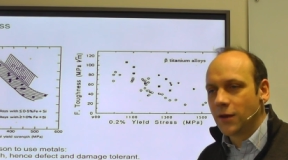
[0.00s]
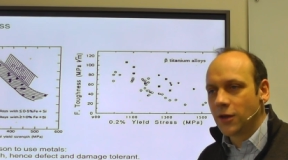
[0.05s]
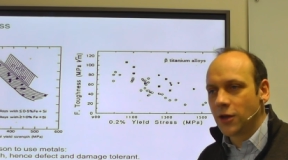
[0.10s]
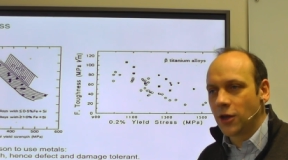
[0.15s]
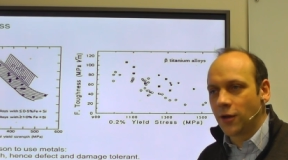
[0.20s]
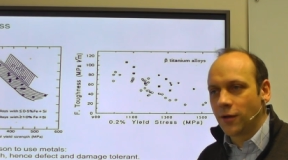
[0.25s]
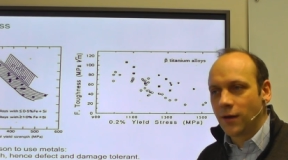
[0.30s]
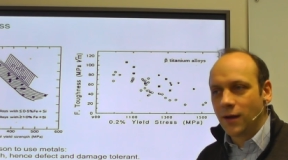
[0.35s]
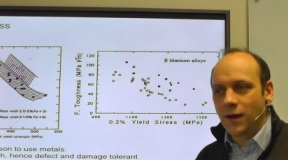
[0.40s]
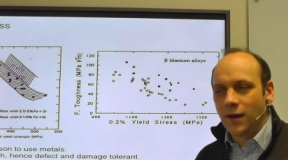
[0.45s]

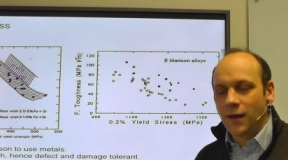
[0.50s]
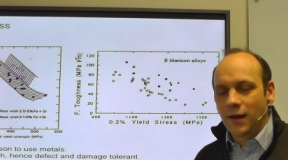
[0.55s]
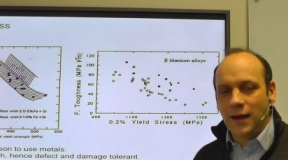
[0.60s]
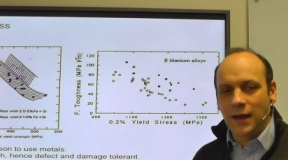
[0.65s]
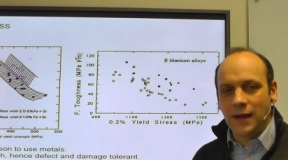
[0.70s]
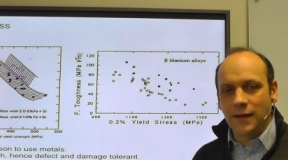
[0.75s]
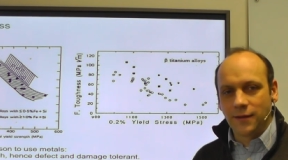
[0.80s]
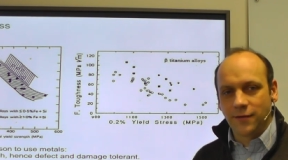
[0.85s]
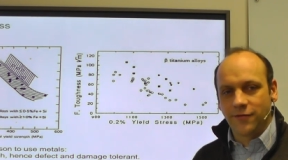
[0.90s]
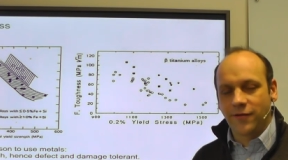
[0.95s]
you know,
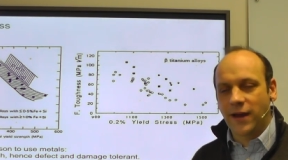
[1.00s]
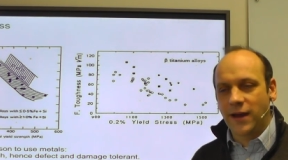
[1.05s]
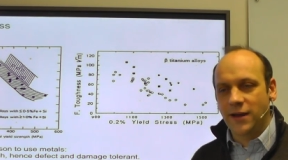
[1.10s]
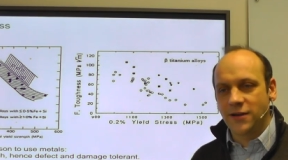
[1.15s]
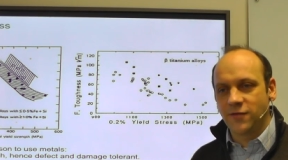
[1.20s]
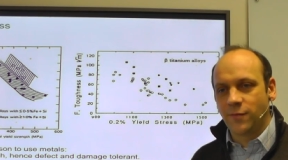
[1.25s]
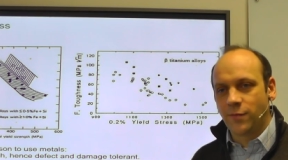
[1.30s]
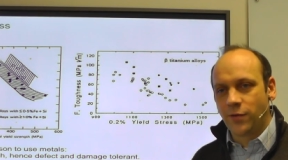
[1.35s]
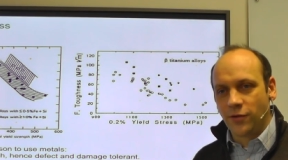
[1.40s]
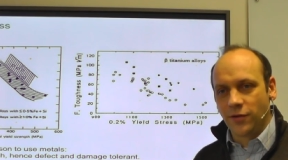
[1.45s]
in the
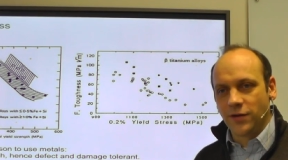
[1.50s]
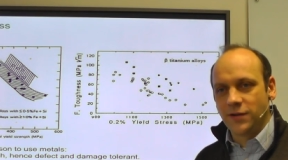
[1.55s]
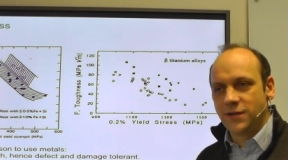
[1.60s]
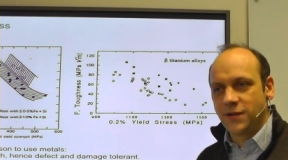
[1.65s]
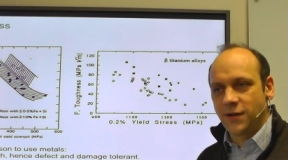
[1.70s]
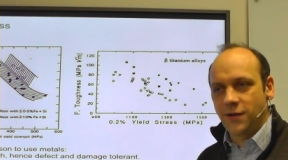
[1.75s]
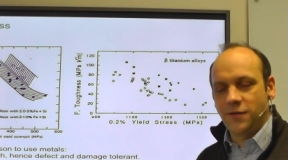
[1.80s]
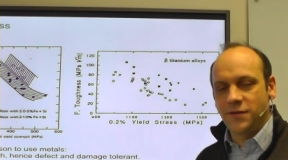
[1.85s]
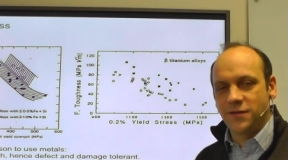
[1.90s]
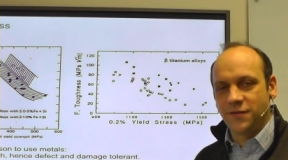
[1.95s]
range of
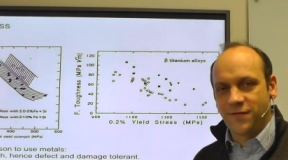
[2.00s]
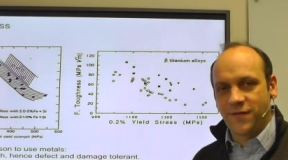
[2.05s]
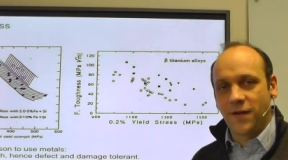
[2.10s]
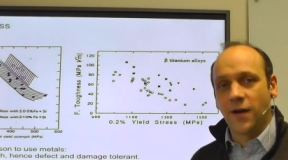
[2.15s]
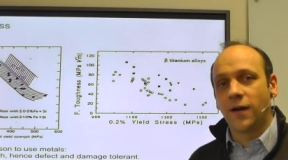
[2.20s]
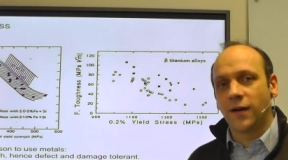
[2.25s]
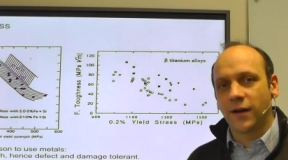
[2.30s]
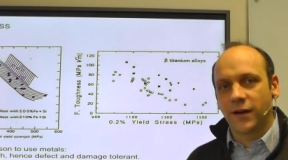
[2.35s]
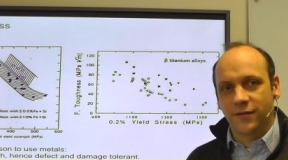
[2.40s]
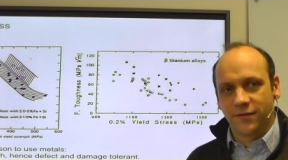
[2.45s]
0.2 to
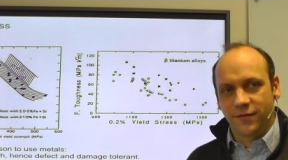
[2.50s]
5.